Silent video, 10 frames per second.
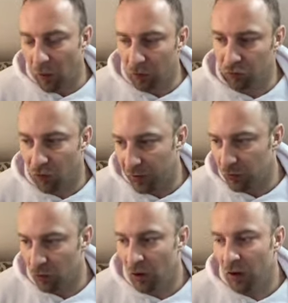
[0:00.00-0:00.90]
I would try
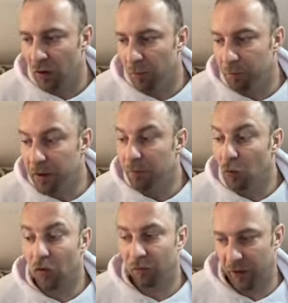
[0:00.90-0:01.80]
to uh, be
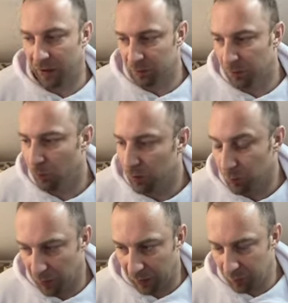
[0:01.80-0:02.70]
more flexible with
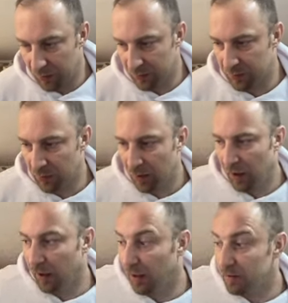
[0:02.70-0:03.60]
the black pieces
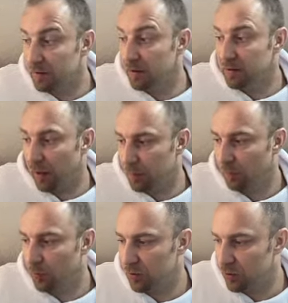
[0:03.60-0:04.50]
against these types
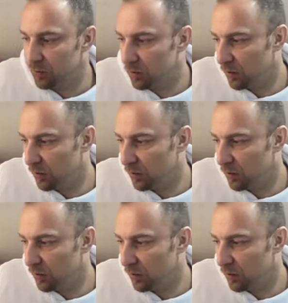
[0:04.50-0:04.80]
of positions.